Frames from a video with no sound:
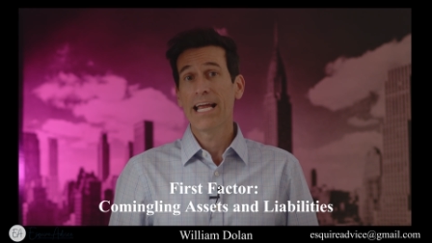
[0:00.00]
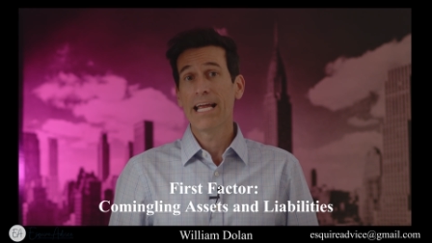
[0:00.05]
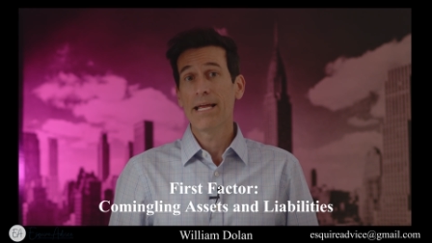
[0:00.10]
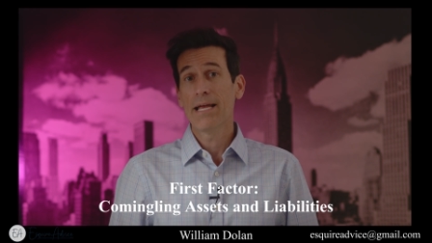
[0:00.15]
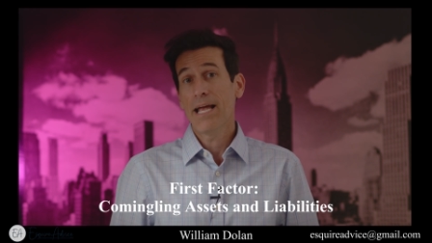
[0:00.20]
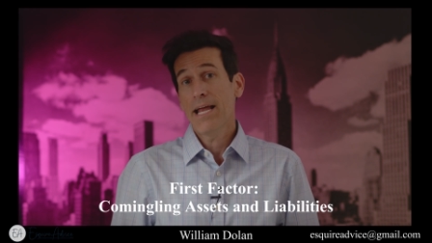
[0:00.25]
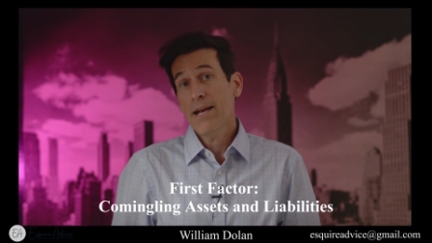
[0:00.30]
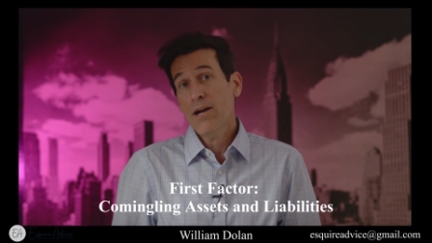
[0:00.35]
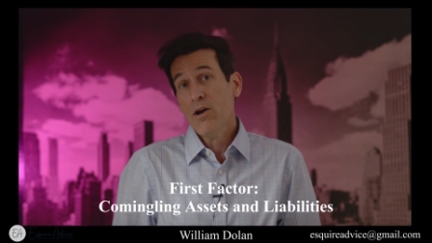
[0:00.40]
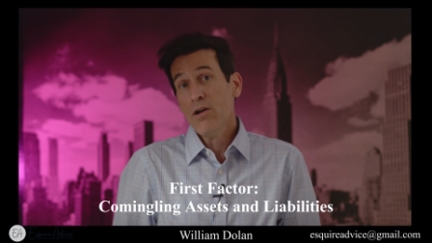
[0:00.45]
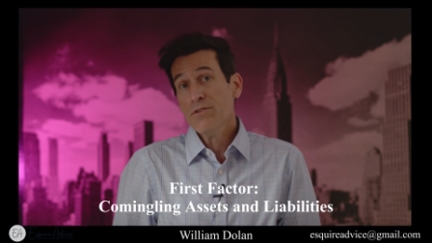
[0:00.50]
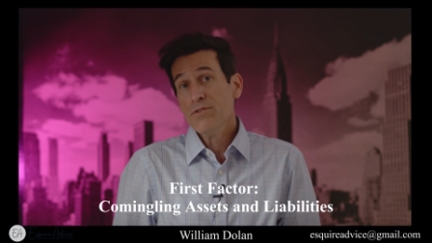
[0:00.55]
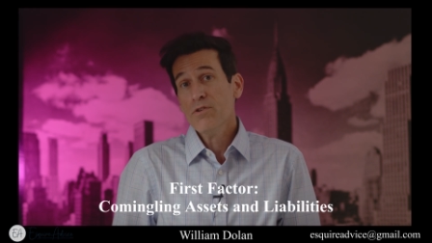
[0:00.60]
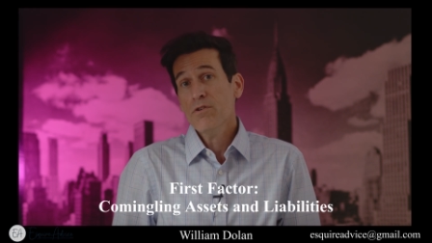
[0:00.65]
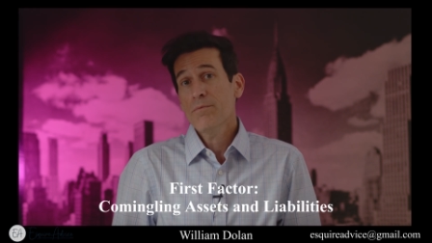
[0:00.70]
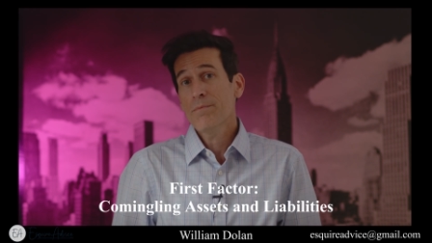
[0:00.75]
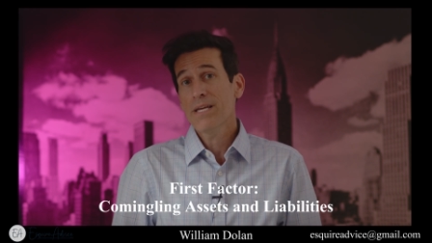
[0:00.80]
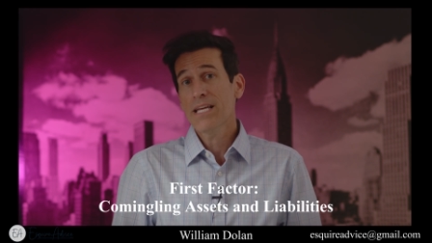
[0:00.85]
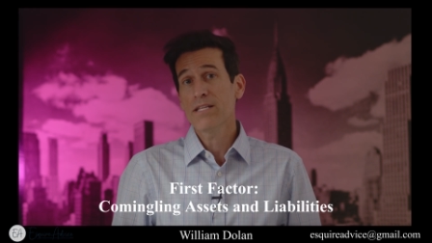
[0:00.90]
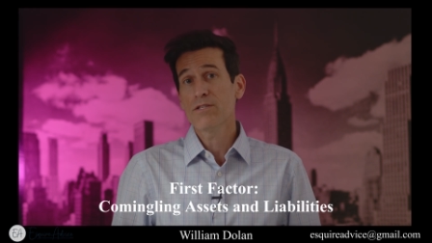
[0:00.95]
And it
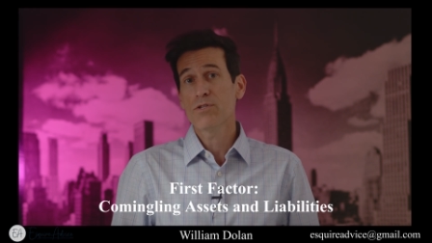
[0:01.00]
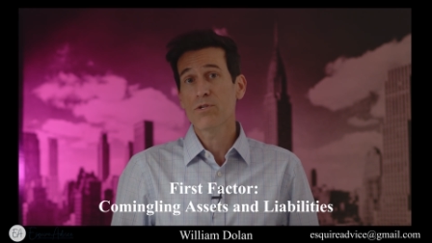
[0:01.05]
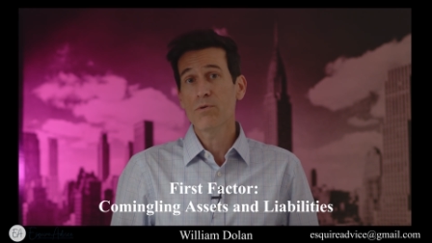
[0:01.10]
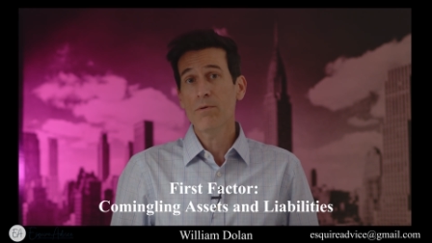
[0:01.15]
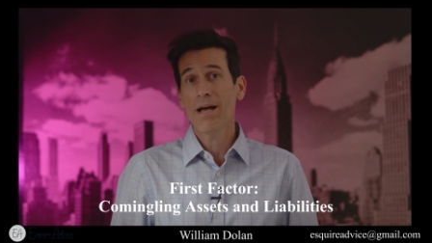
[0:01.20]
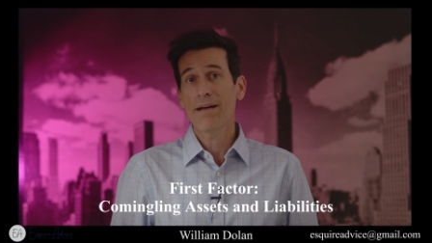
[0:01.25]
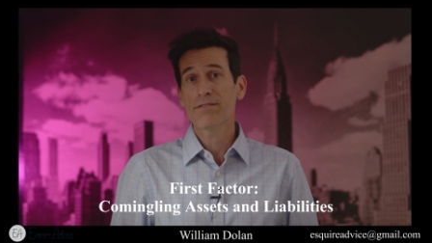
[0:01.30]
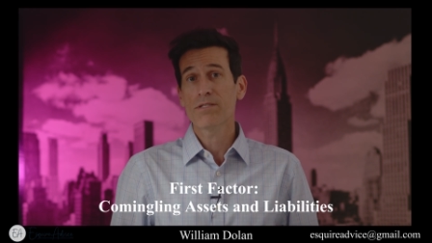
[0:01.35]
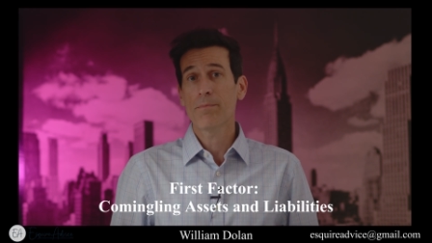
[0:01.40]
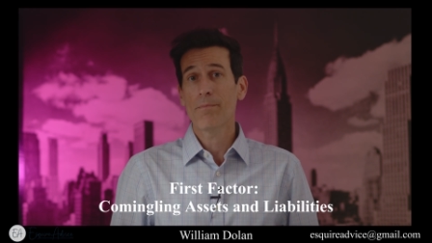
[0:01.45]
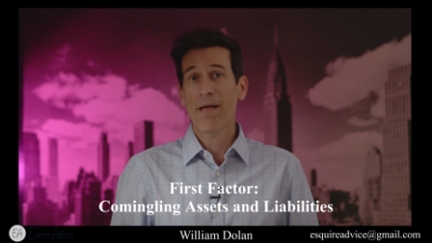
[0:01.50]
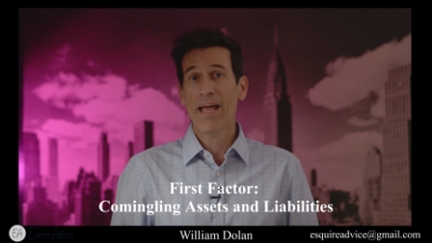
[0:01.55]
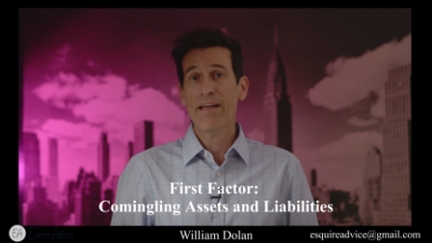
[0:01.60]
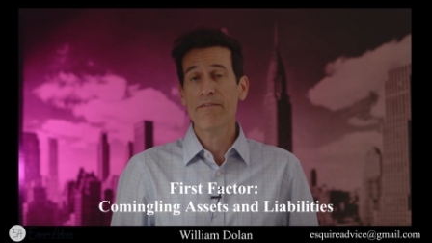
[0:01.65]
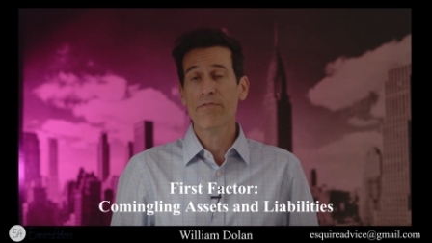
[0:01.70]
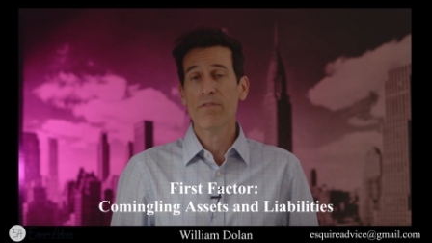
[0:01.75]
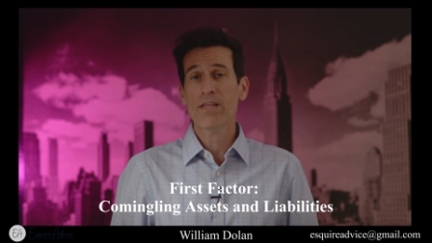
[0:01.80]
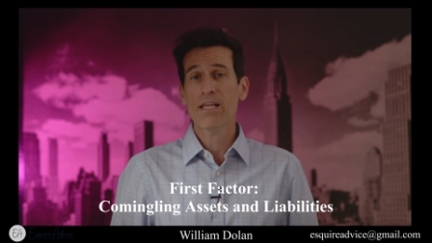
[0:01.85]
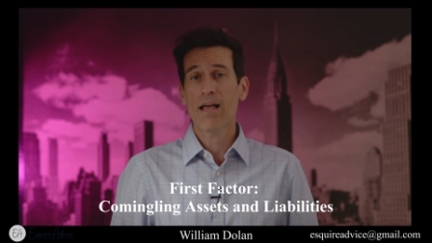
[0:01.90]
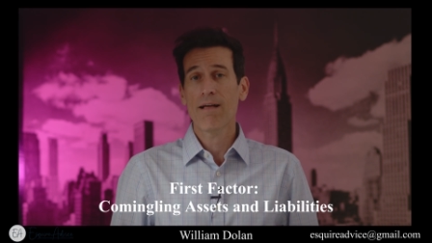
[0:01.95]
also means you have to pay
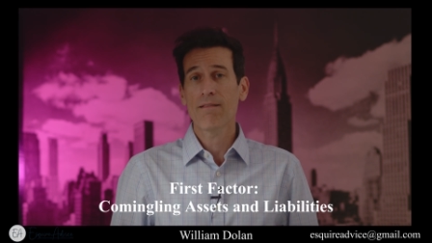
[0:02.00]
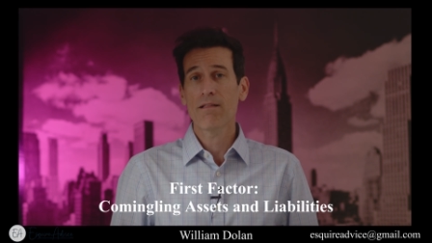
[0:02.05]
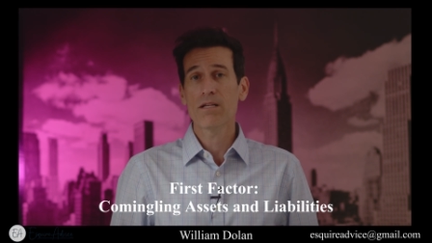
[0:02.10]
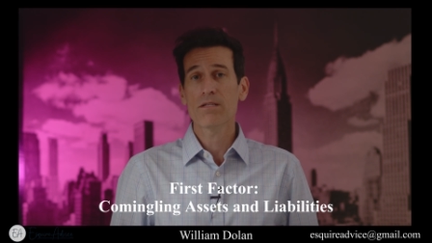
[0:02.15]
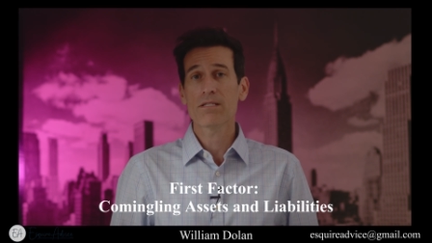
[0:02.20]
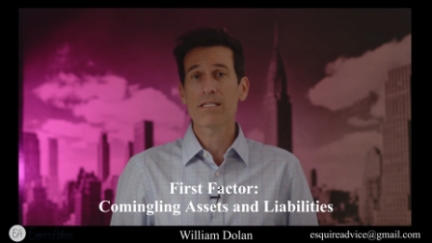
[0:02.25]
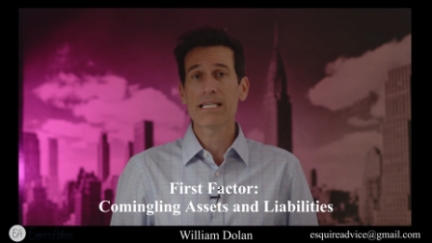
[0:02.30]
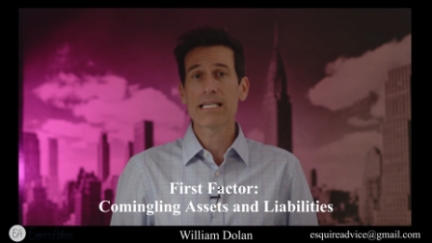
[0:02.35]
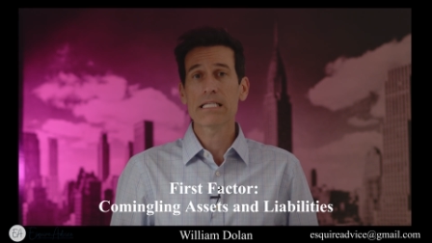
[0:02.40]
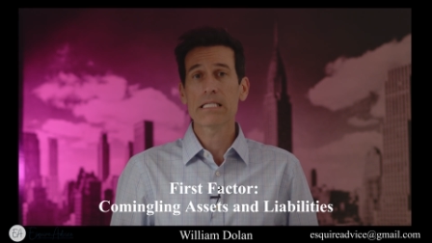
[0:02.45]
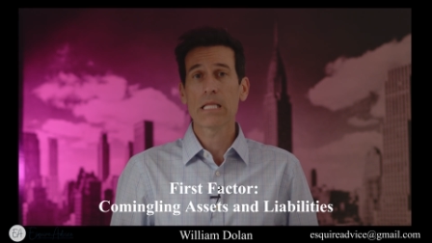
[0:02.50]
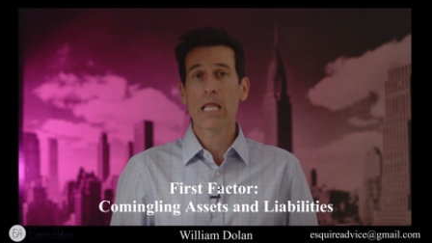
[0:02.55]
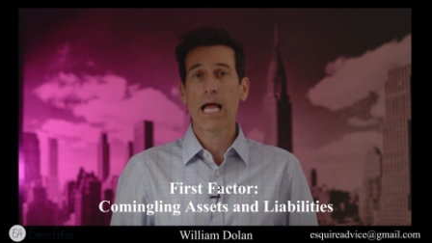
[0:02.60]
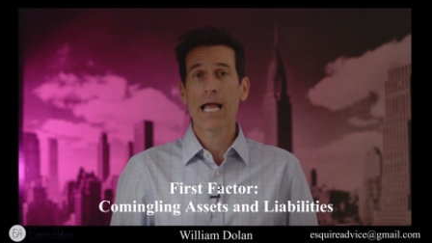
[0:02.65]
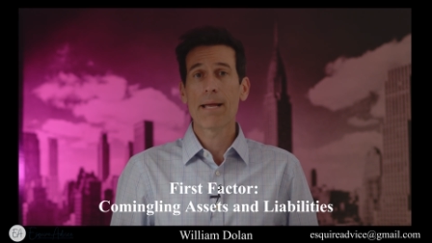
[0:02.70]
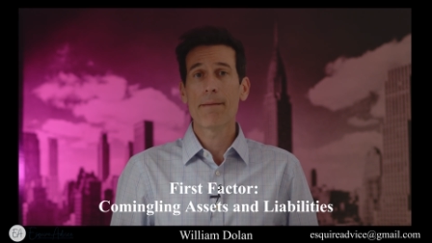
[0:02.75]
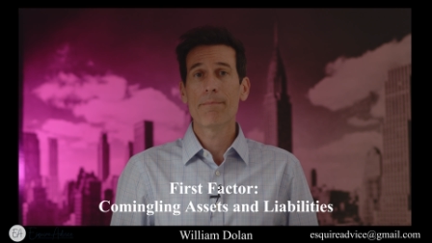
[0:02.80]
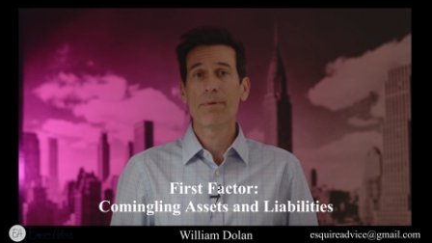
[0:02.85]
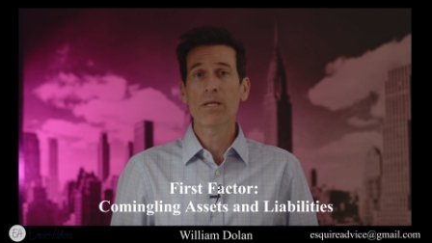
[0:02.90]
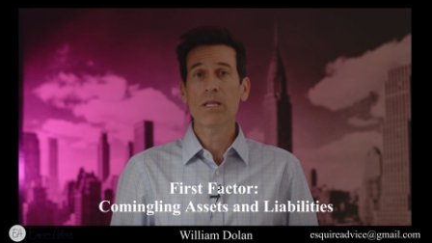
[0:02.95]
for the LLC's
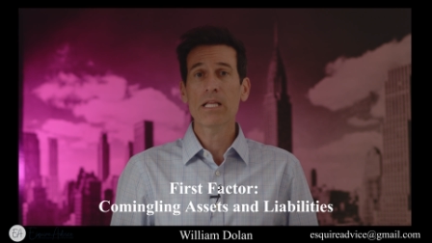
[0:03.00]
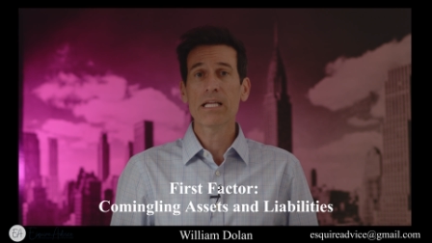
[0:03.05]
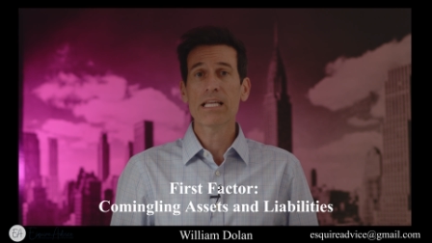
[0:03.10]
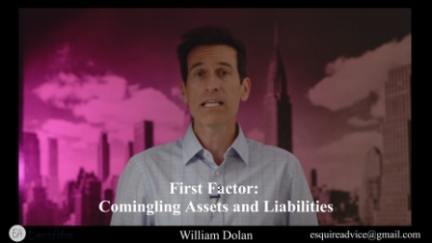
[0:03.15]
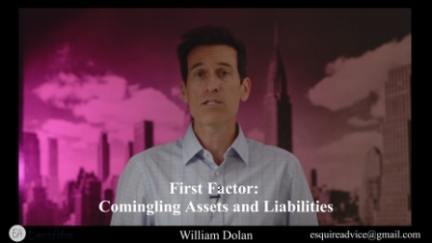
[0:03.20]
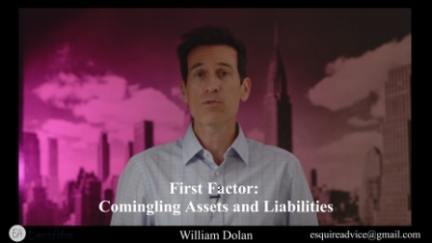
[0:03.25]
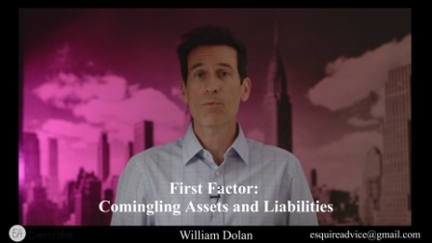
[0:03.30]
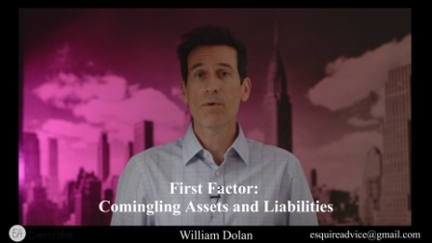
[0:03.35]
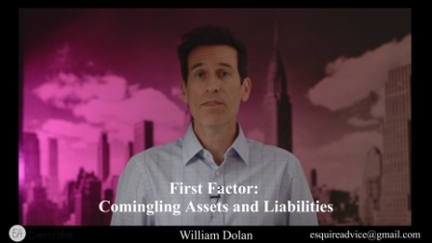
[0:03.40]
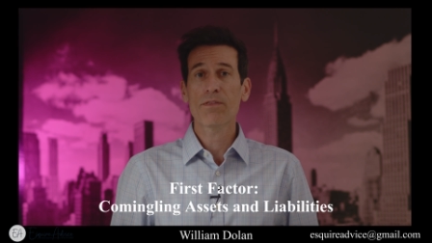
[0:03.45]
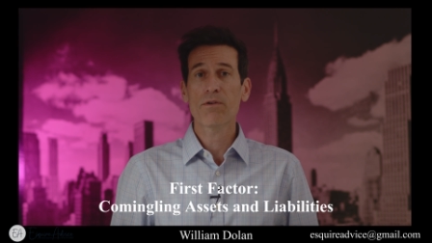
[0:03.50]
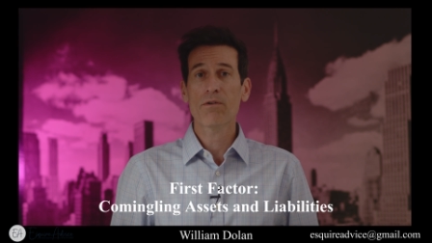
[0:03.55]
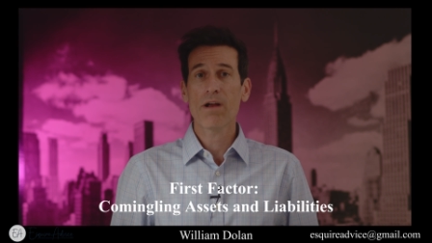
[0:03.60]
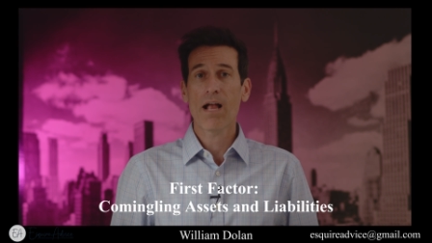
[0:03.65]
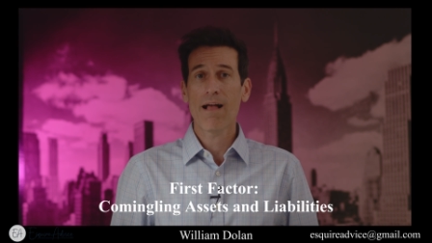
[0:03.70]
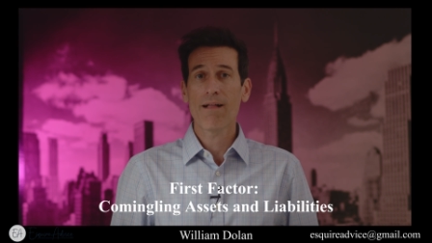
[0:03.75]
liabilities with your